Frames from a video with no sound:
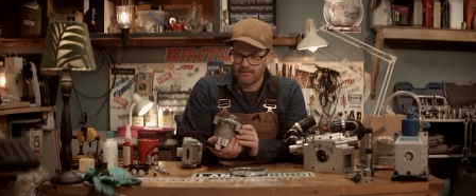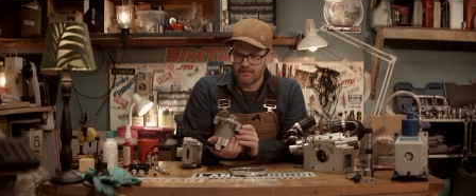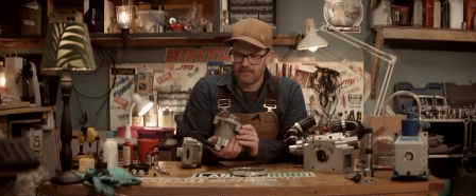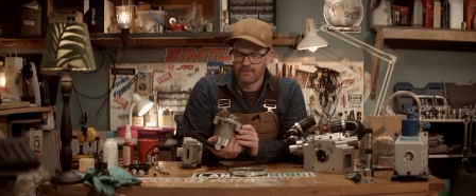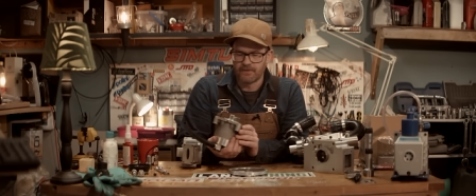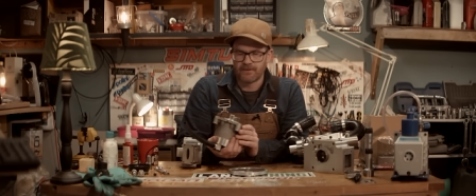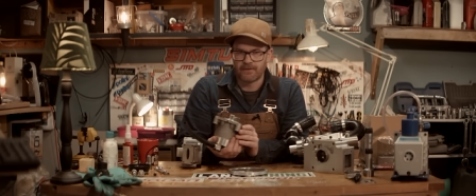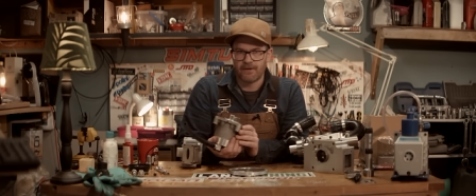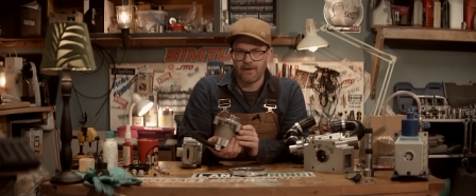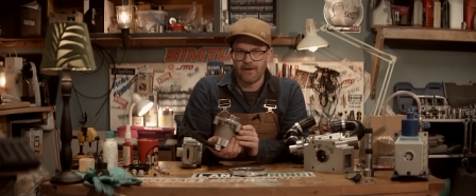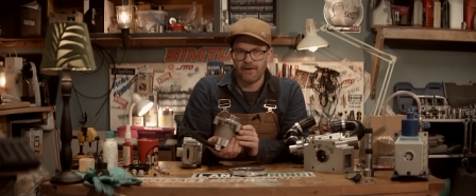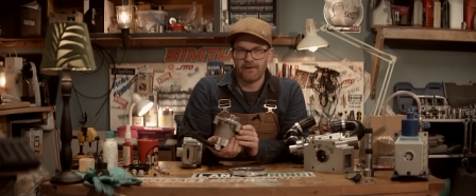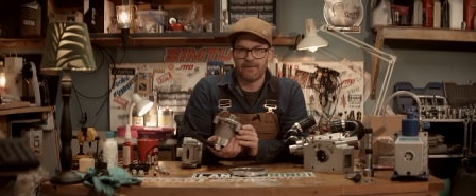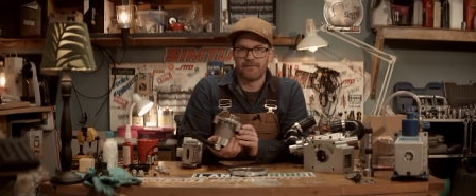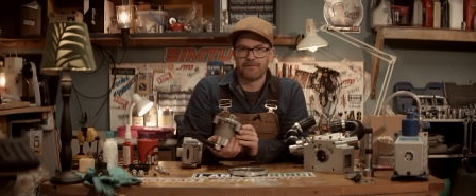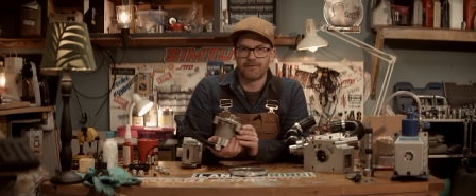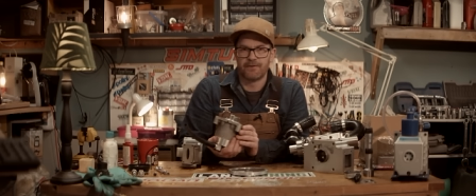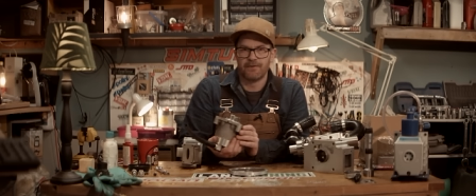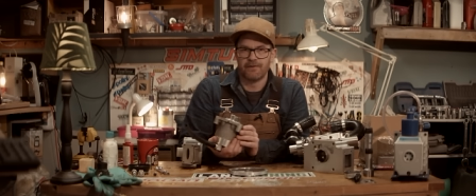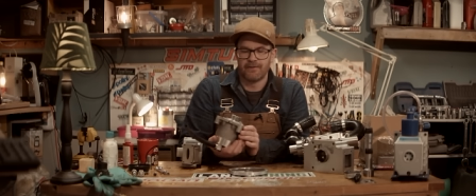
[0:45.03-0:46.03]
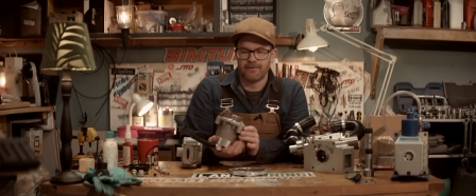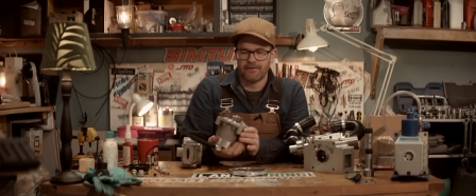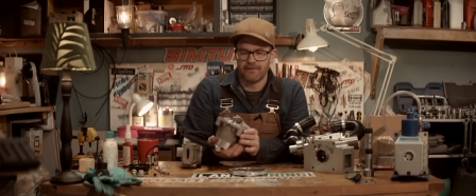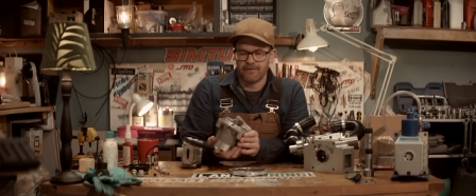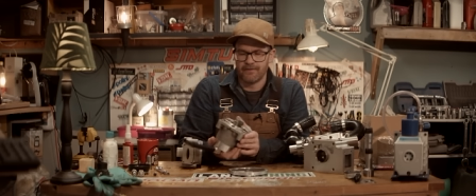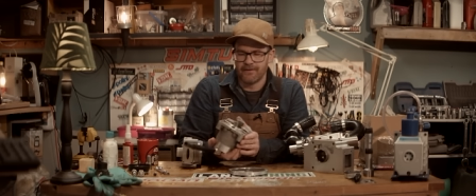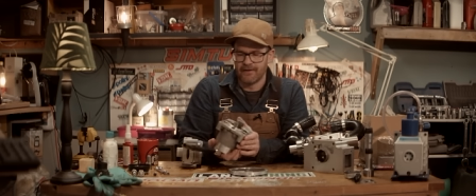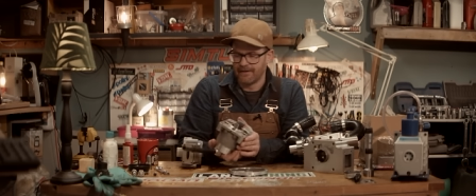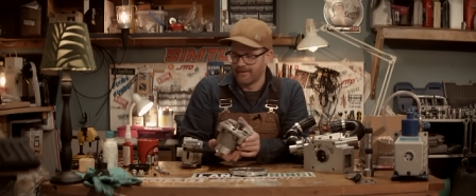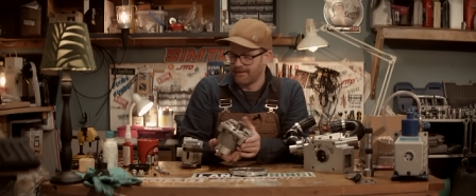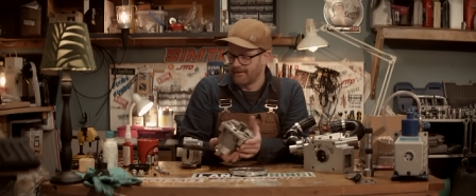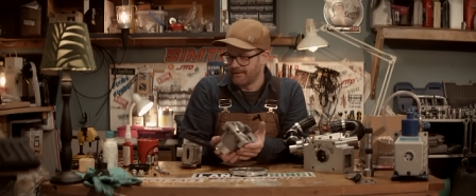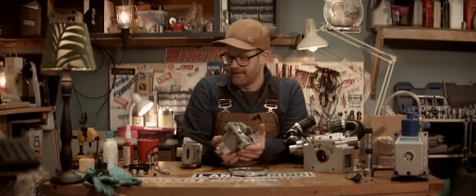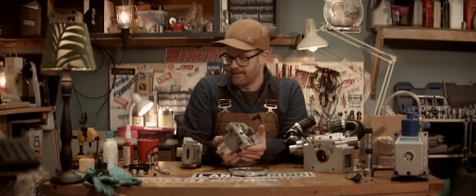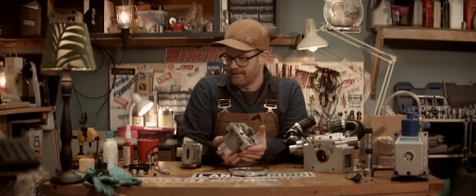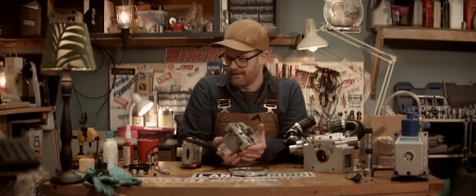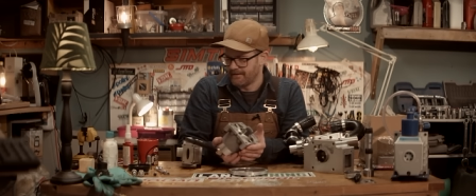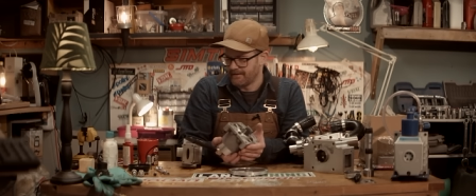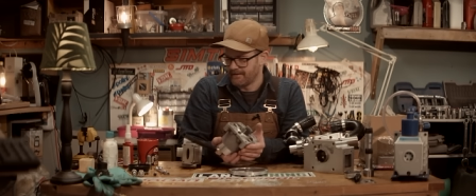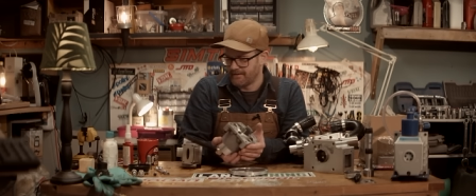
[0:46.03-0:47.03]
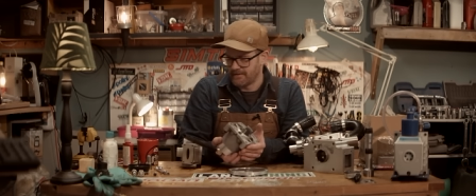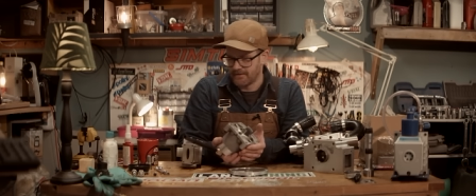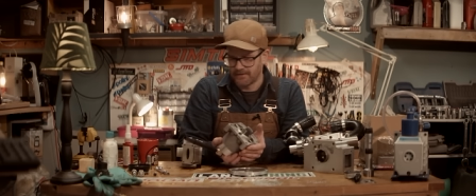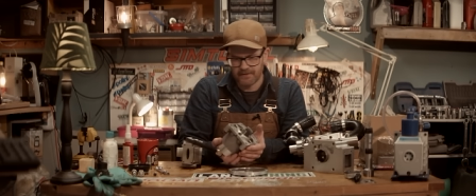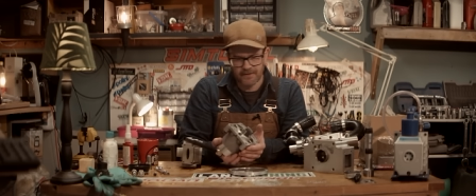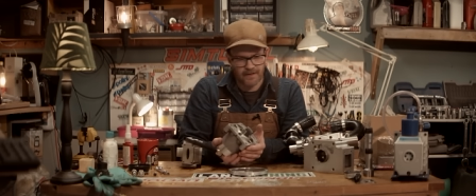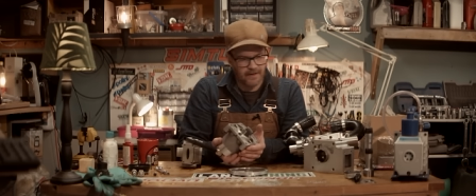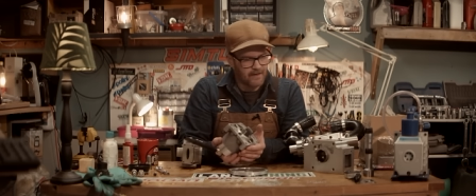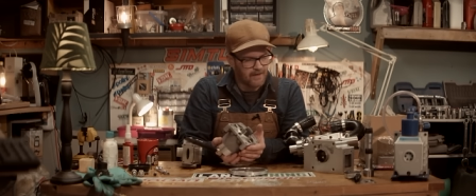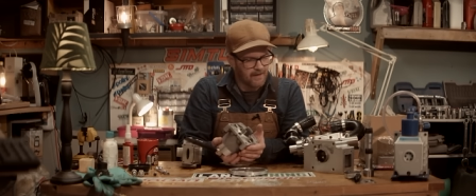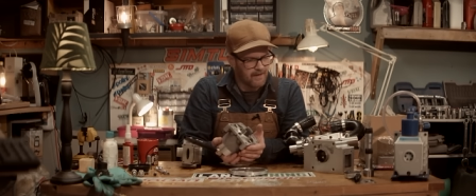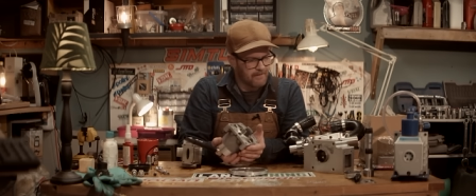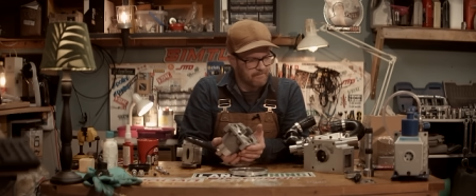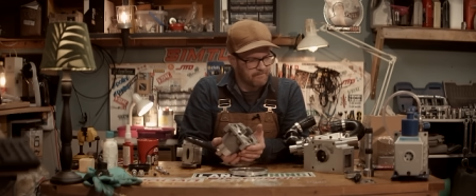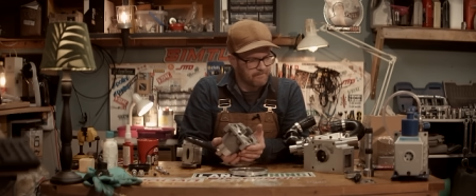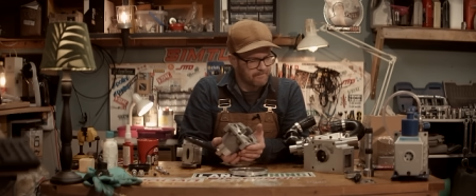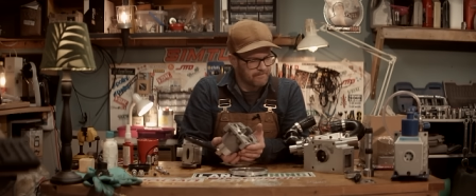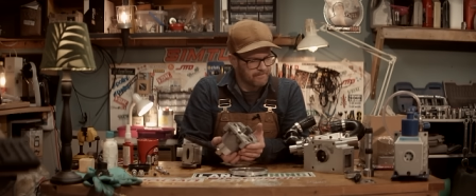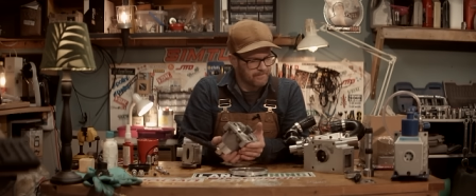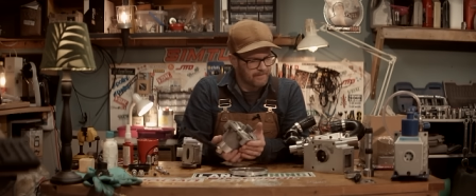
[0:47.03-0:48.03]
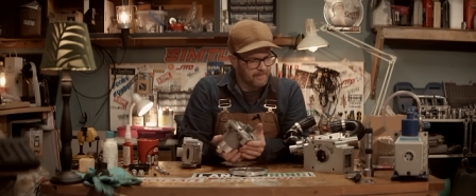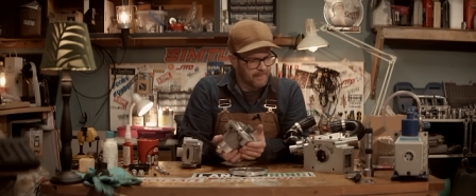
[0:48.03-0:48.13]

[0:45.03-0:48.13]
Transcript: what kind of cylinder because um,